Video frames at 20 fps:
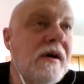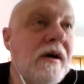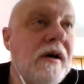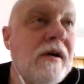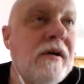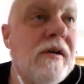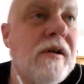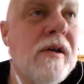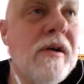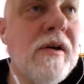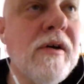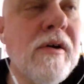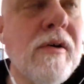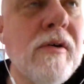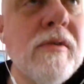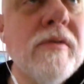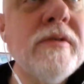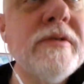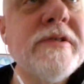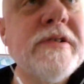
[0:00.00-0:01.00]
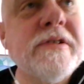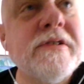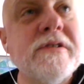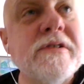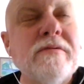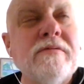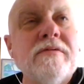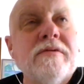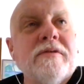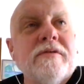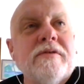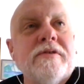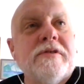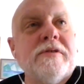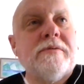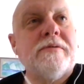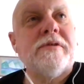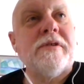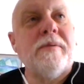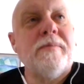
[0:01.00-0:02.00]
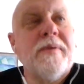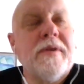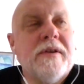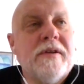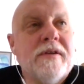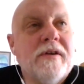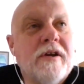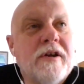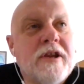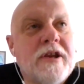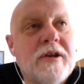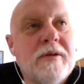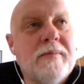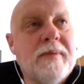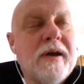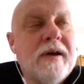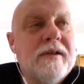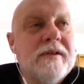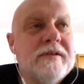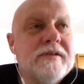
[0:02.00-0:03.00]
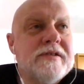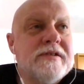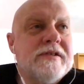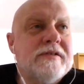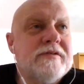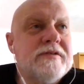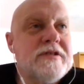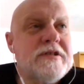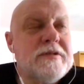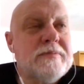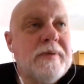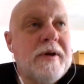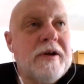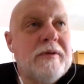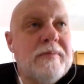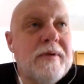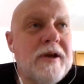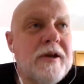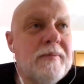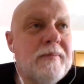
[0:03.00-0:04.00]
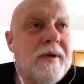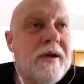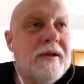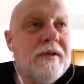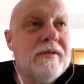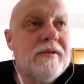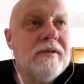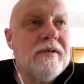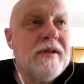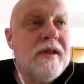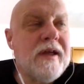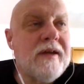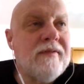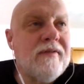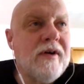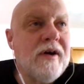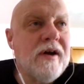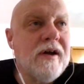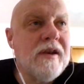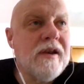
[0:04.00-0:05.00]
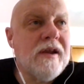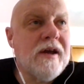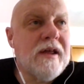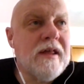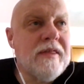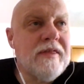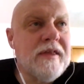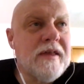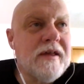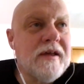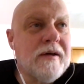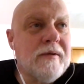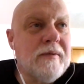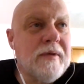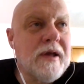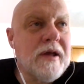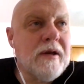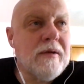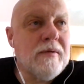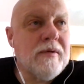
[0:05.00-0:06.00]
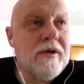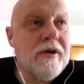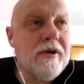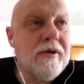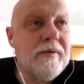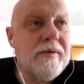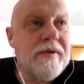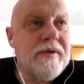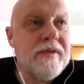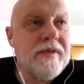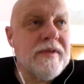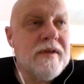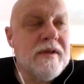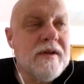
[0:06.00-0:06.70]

I'll go, since I've been talking about, since I was inspired by Michael K. Vaughan, I think I will go with